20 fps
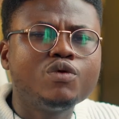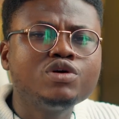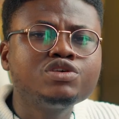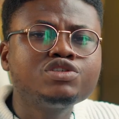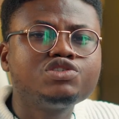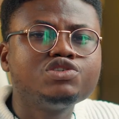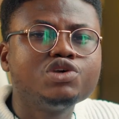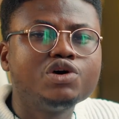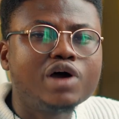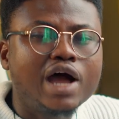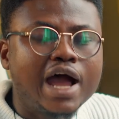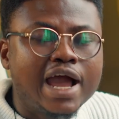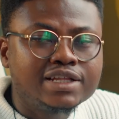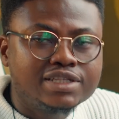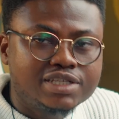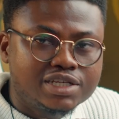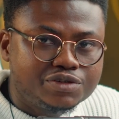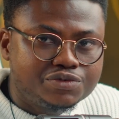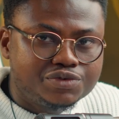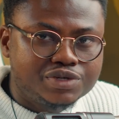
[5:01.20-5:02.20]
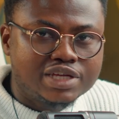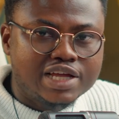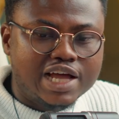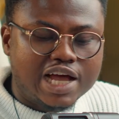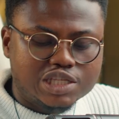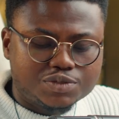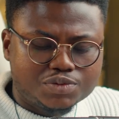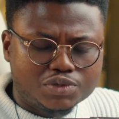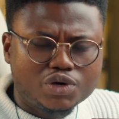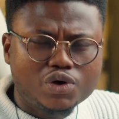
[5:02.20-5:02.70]
once your itelRing
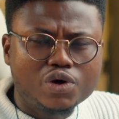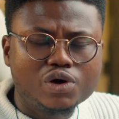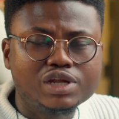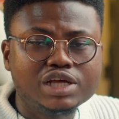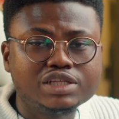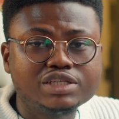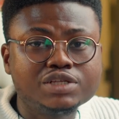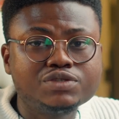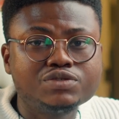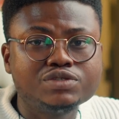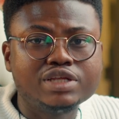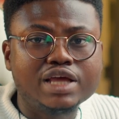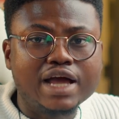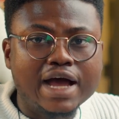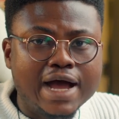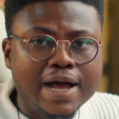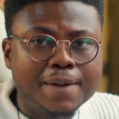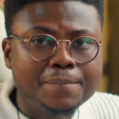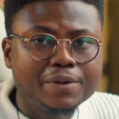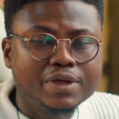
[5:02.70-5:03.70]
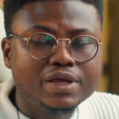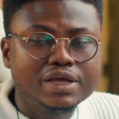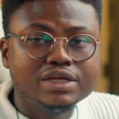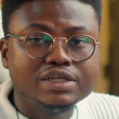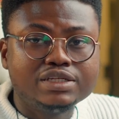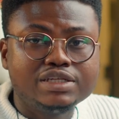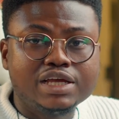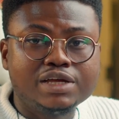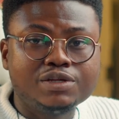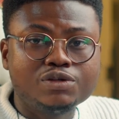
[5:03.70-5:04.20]
has been connected to the app,
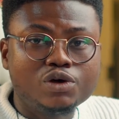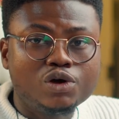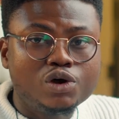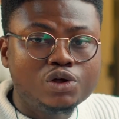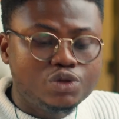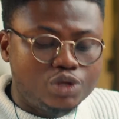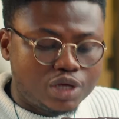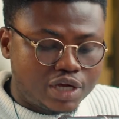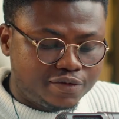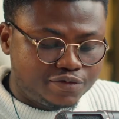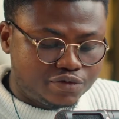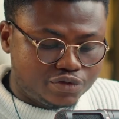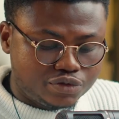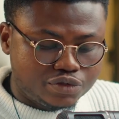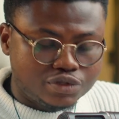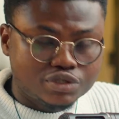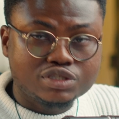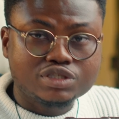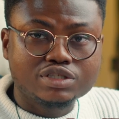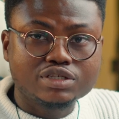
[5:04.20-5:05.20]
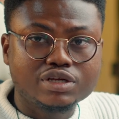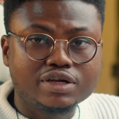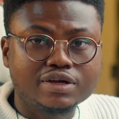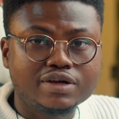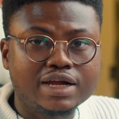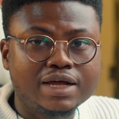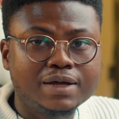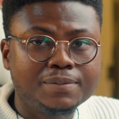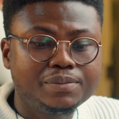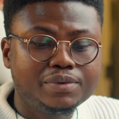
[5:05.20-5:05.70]
then all you have to do is
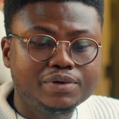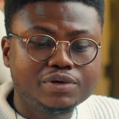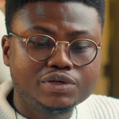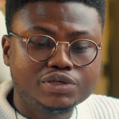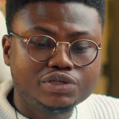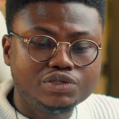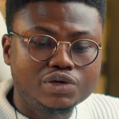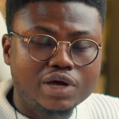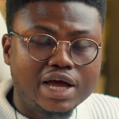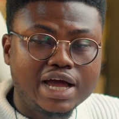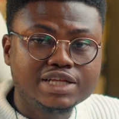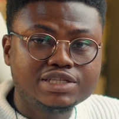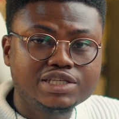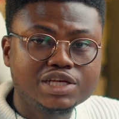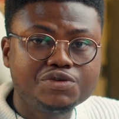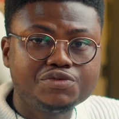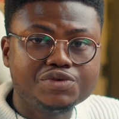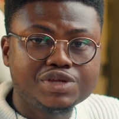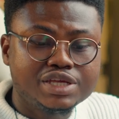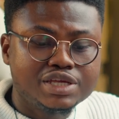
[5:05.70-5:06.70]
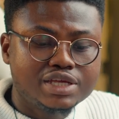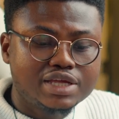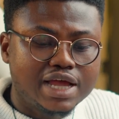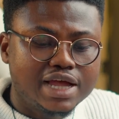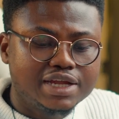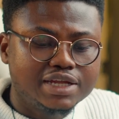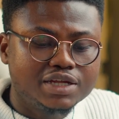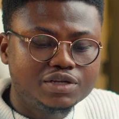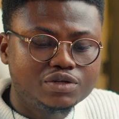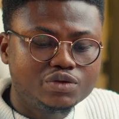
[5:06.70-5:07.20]
grab your itelRing
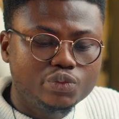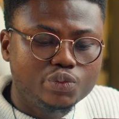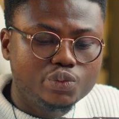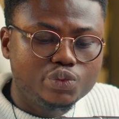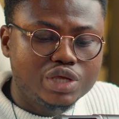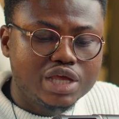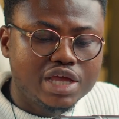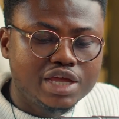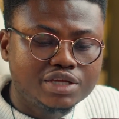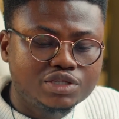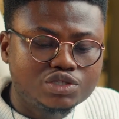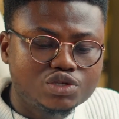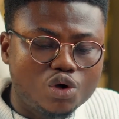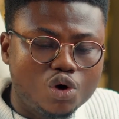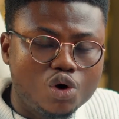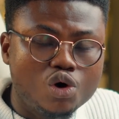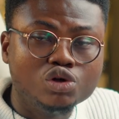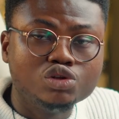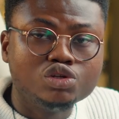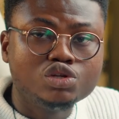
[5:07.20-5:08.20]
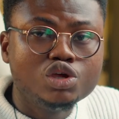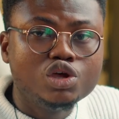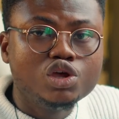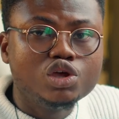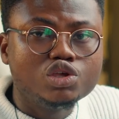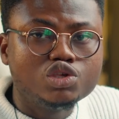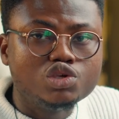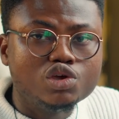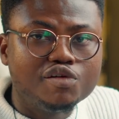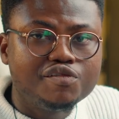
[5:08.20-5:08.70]
and then wear it
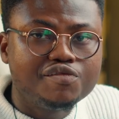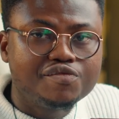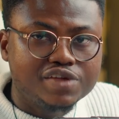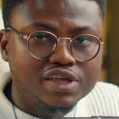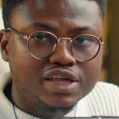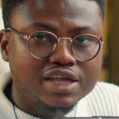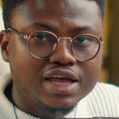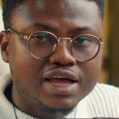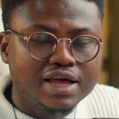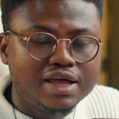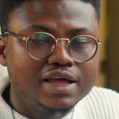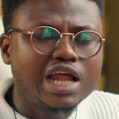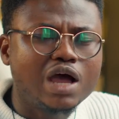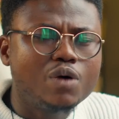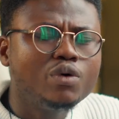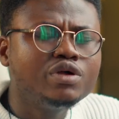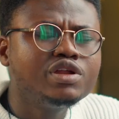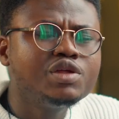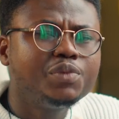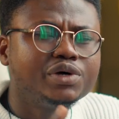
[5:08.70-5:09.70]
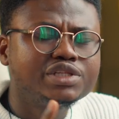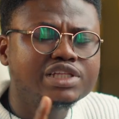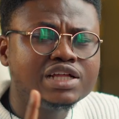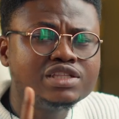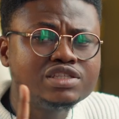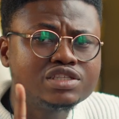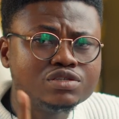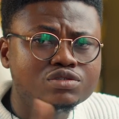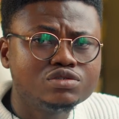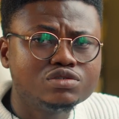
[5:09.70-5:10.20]
on your finger. Now one
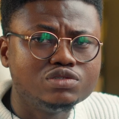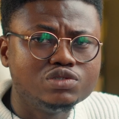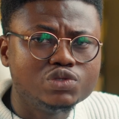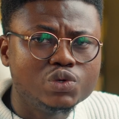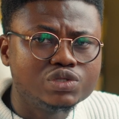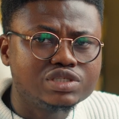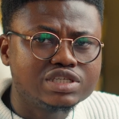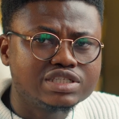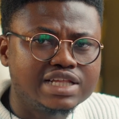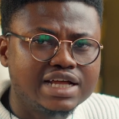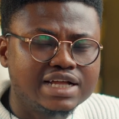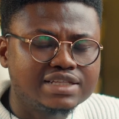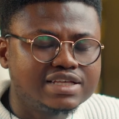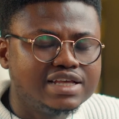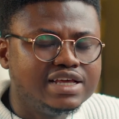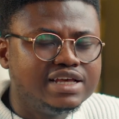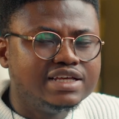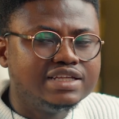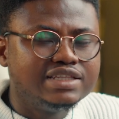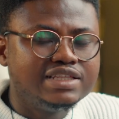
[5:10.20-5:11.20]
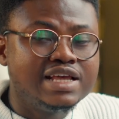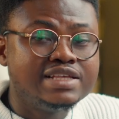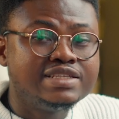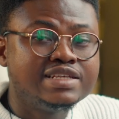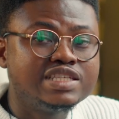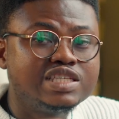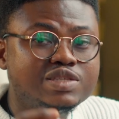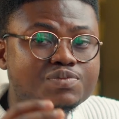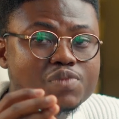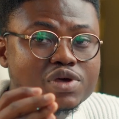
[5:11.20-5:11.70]
important thing to note is that there's
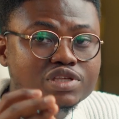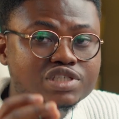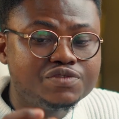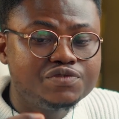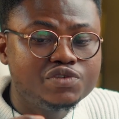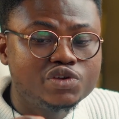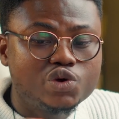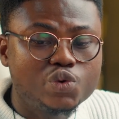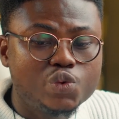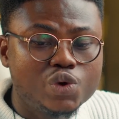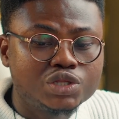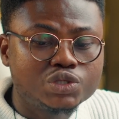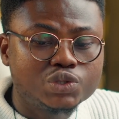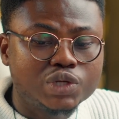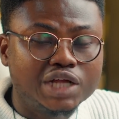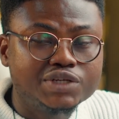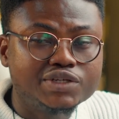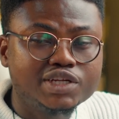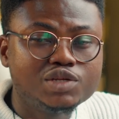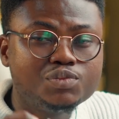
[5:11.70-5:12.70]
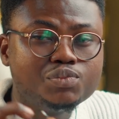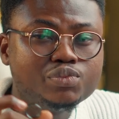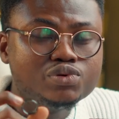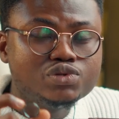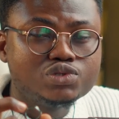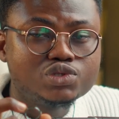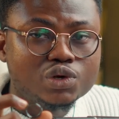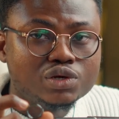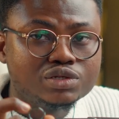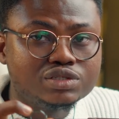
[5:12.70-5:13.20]
a specific way to actually
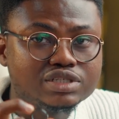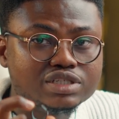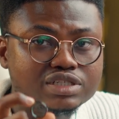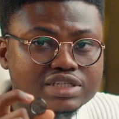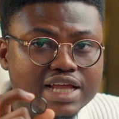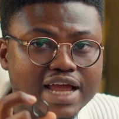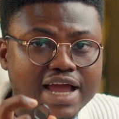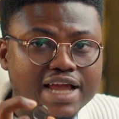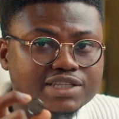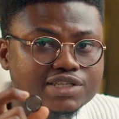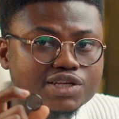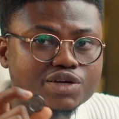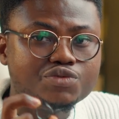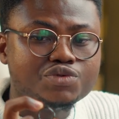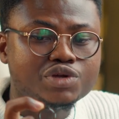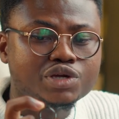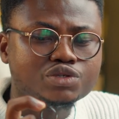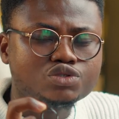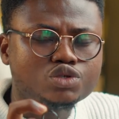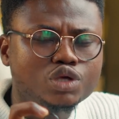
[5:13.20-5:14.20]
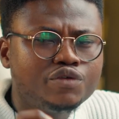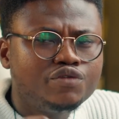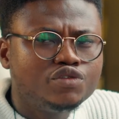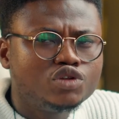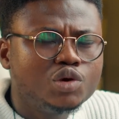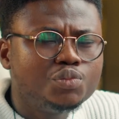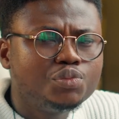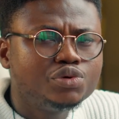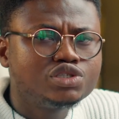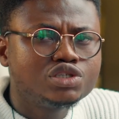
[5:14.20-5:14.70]
put on the itelRing. So if you
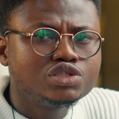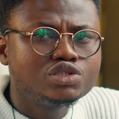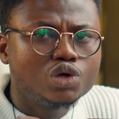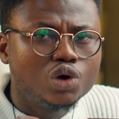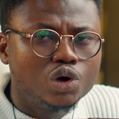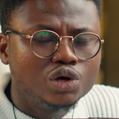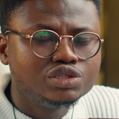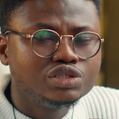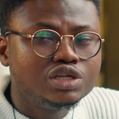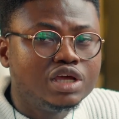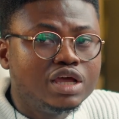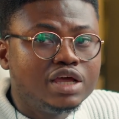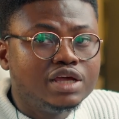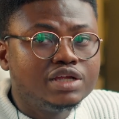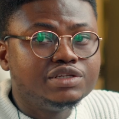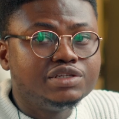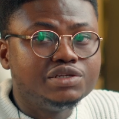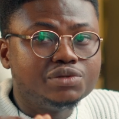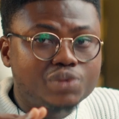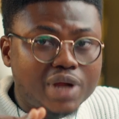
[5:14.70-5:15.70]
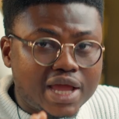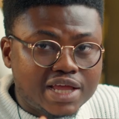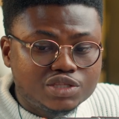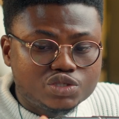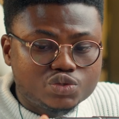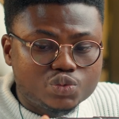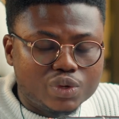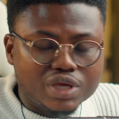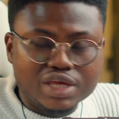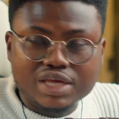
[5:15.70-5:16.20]
don't put it on the
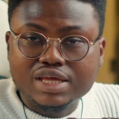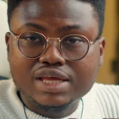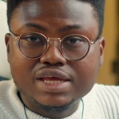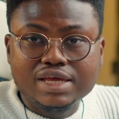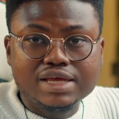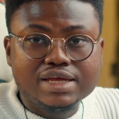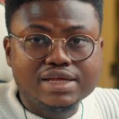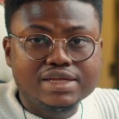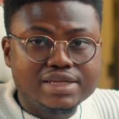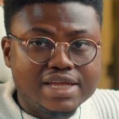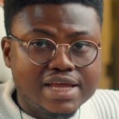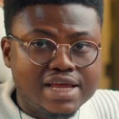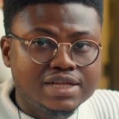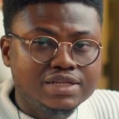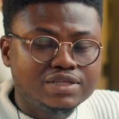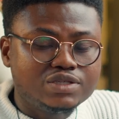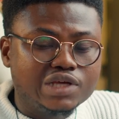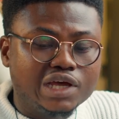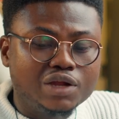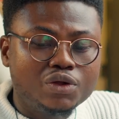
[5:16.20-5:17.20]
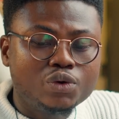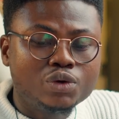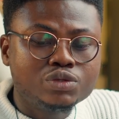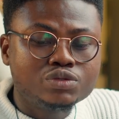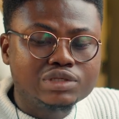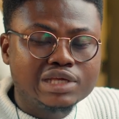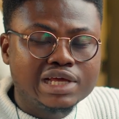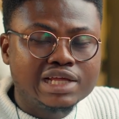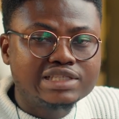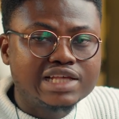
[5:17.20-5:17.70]
right way, then you're not going
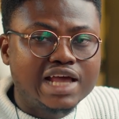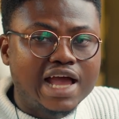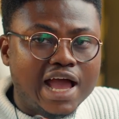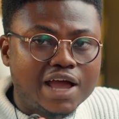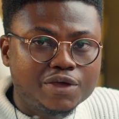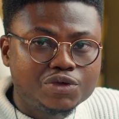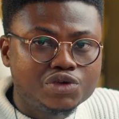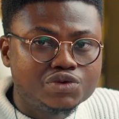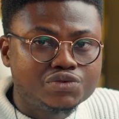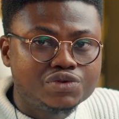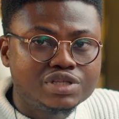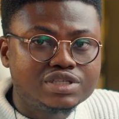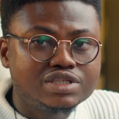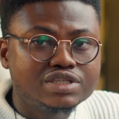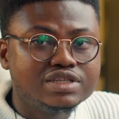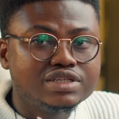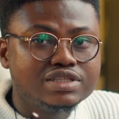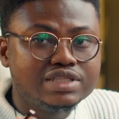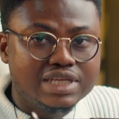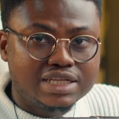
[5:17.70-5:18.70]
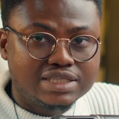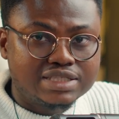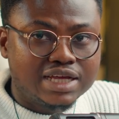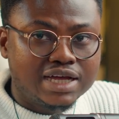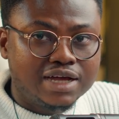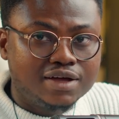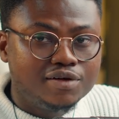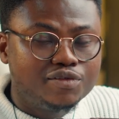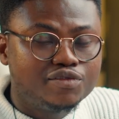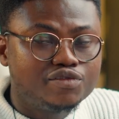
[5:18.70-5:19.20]
to get accurate
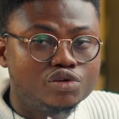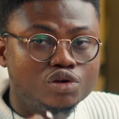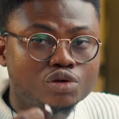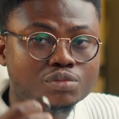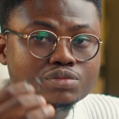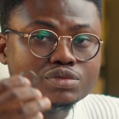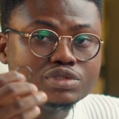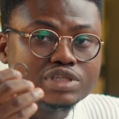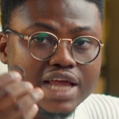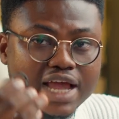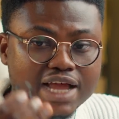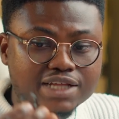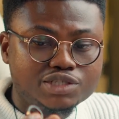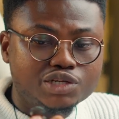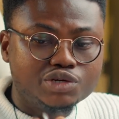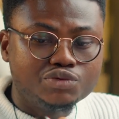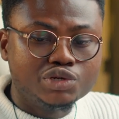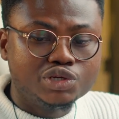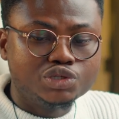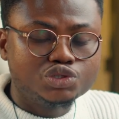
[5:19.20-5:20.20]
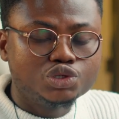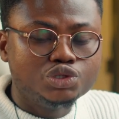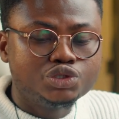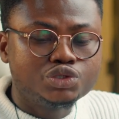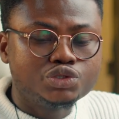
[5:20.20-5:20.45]
data from the itelRing. So you